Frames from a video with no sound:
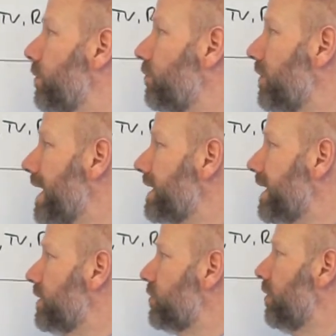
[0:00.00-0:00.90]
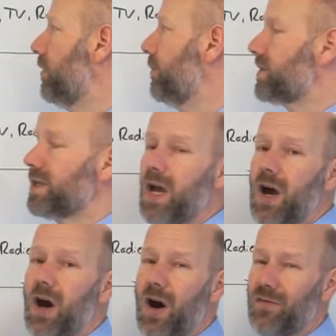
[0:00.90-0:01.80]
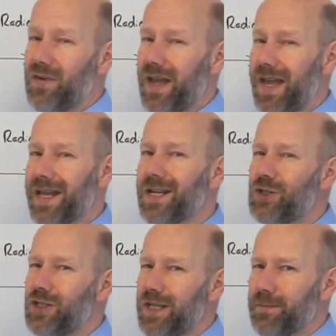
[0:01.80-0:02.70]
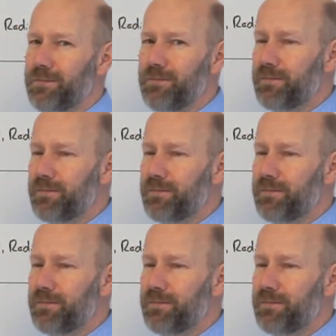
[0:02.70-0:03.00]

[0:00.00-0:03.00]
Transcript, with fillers: the red in terms of energy.